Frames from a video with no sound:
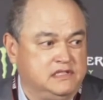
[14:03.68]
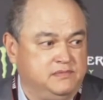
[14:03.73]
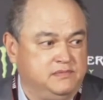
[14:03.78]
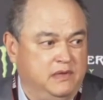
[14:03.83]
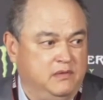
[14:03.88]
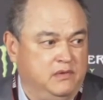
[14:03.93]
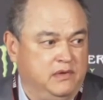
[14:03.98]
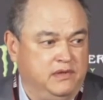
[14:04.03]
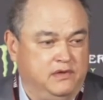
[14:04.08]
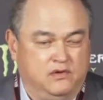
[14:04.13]

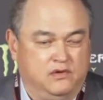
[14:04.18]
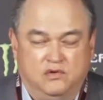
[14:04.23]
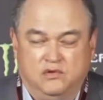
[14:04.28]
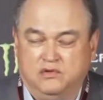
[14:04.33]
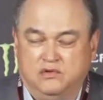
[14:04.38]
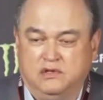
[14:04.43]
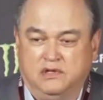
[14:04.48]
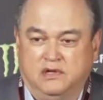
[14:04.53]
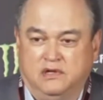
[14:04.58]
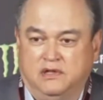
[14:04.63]
Mayweather, who
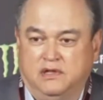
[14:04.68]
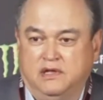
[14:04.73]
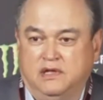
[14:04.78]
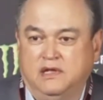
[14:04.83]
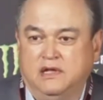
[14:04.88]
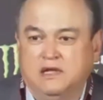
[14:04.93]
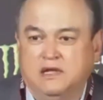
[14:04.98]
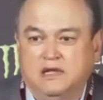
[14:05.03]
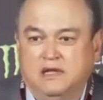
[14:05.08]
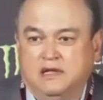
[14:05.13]
clearly
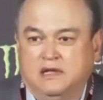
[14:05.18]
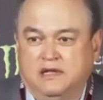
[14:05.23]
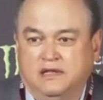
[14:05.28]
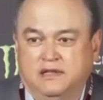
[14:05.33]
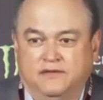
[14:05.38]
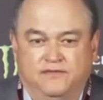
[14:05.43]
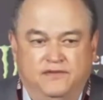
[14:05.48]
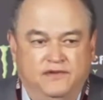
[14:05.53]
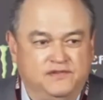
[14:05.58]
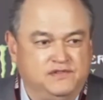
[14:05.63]
in
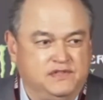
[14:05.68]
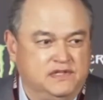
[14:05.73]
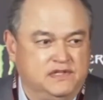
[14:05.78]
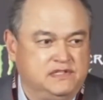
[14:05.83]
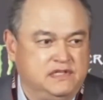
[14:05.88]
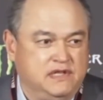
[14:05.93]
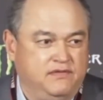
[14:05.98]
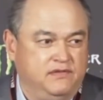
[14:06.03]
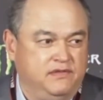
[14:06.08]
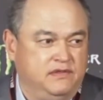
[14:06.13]
the 5th,
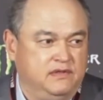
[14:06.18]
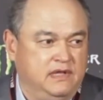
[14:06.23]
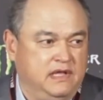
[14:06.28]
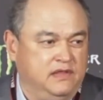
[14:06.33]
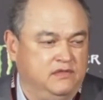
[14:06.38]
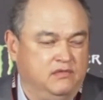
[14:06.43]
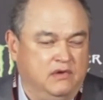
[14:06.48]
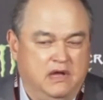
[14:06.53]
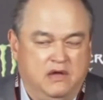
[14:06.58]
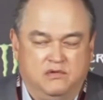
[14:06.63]
6th, 7th,
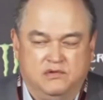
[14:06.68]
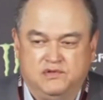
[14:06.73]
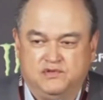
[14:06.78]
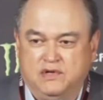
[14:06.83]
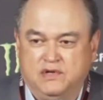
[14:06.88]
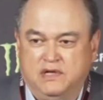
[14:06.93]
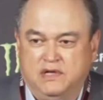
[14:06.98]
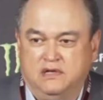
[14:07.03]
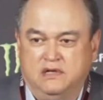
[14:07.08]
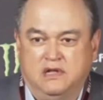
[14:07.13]
8th round was
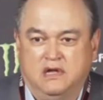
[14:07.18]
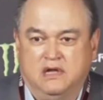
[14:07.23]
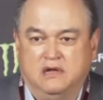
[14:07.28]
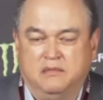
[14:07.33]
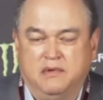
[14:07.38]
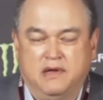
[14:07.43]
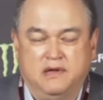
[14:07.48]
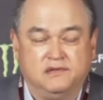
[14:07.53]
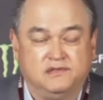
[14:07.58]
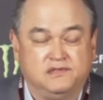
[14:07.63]
trying to knock
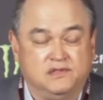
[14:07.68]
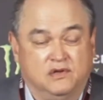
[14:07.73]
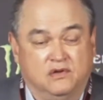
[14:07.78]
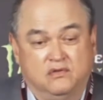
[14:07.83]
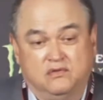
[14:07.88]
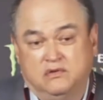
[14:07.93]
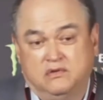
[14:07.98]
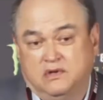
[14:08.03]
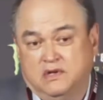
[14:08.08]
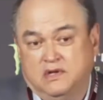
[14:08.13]
him out.
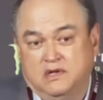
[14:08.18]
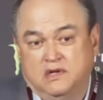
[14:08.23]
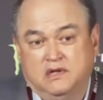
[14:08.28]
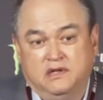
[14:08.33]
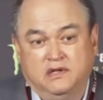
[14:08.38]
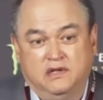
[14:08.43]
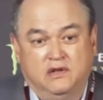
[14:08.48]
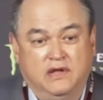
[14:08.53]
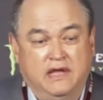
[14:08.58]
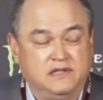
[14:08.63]
So
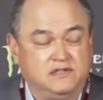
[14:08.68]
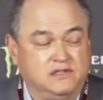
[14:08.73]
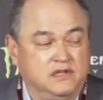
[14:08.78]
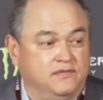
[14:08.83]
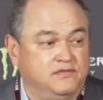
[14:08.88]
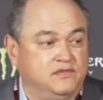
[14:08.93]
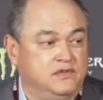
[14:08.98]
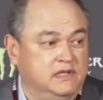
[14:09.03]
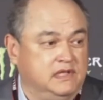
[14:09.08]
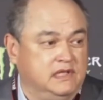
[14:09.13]
hats
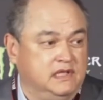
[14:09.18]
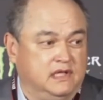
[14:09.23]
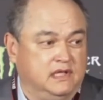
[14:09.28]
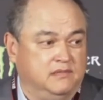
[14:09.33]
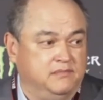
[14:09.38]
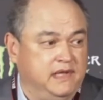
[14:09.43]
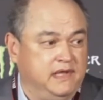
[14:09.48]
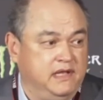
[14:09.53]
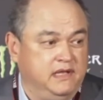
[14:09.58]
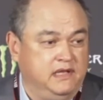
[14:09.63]
off to the
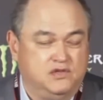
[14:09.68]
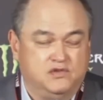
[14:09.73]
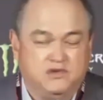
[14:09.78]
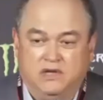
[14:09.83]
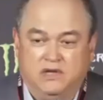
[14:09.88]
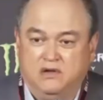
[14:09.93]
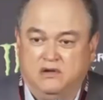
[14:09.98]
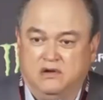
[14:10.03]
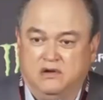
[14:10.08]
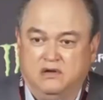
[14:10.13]
kid, man. He
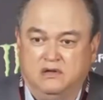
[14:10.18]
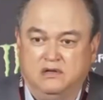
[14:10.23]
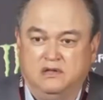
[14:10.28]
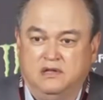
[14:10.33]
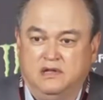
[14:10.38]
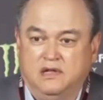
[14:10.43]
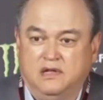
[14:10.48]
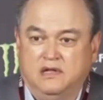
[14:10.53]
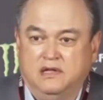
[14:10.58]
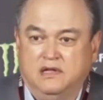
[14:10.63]
trained hard.
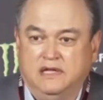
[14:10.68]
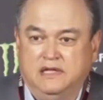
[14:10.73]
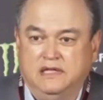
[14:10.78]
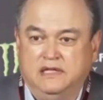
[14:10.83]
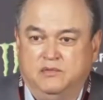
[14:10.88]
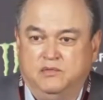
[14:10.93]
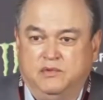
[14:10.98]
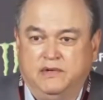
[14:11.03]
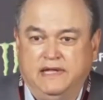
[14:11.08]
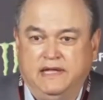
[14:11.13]
He
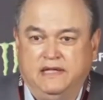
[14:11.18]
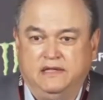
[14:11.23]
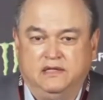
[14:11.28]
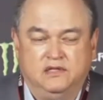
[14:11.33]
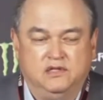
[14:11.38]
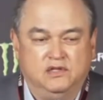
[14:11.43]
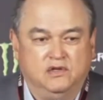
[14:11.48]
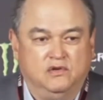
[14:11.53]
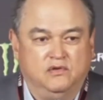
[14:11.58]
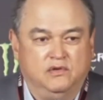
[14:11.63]
did what he had to
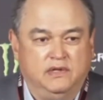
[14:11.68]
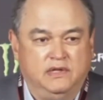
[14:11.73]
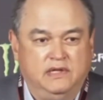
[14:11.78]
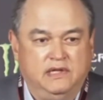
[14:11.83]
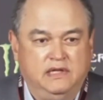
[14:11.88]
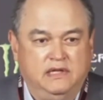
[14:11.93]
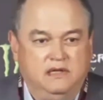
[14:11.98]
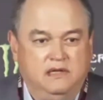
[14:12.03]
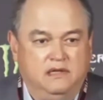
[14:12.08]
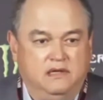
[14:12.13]
do, and
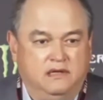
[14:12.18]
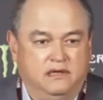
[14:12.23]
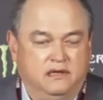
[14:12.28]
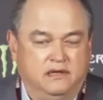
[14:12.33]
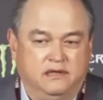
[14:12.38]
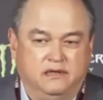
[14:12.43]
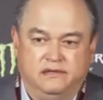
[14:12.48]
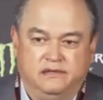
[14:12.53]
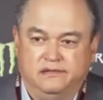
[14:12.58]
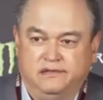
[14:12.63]
he
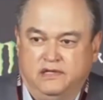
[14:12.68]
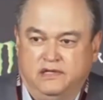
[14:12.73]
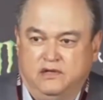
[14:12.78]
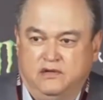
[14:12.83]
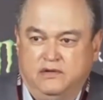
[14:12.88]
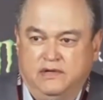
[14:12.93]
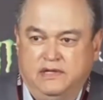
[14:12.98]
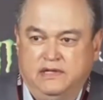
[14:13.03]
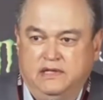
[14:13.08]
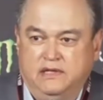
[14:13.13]

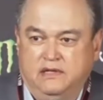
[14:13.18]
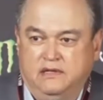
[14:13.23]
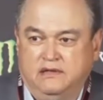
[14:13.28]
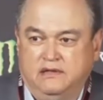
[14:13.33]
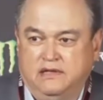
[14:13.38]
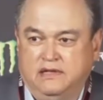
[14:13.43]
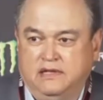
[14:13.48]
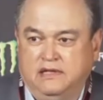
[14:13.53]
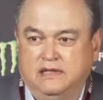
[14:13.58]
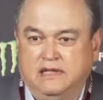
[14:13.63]

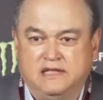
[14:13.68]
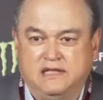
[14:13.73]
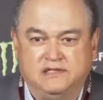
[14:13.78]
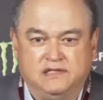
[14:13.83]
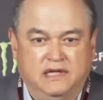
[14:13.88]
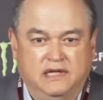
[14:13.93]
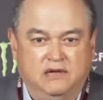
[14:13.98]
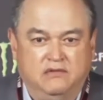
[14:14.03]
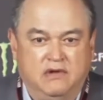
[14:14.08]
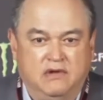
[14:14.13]

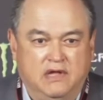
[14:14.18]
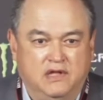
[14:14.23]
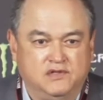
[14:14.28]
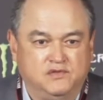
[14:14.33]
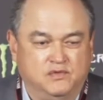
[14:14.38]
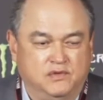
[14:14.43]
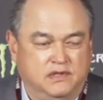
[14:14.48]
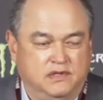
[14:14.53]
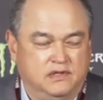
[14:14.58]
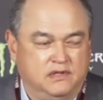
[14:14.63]
lasted 8 rounds
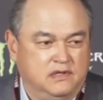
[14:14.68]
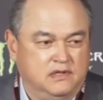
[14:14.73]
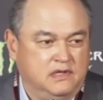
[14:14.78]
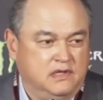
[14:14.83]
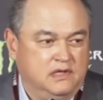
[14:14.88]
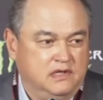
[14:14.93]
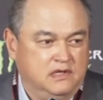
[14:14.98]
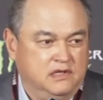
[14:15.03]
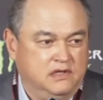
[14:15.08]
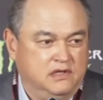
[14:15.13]
with,
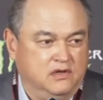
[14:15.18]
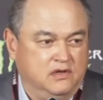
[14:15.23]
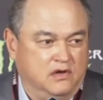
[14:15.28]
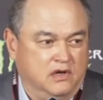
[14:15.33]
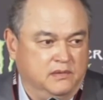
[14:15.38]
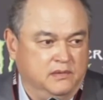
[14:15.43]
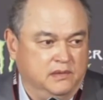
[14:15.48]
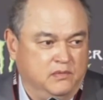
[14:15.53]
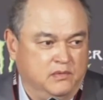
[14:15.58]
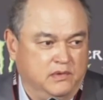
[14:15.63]

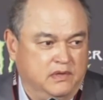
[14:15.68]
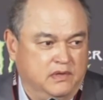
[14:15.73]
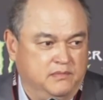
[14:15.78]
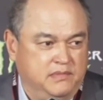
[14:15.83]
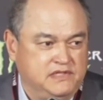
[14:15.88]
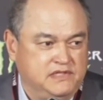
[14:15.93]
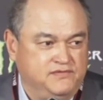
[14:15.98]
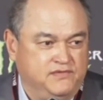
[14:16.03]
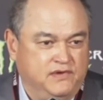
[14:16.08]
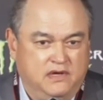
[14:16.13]
arguably one of the
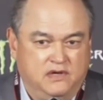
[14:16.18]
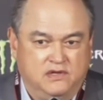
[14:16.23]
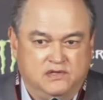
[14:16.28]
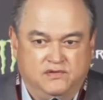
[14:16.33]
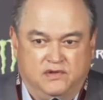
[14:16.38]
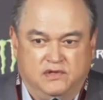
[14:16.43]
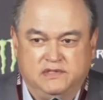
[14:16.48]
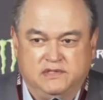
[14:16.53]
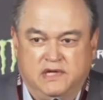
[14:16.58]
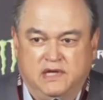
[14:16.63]
best fighters
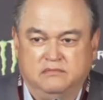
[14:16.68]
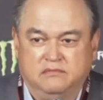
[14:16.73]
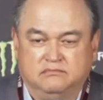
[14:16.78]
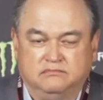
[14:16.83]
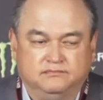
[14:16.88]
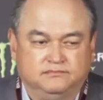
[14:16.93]
of all time.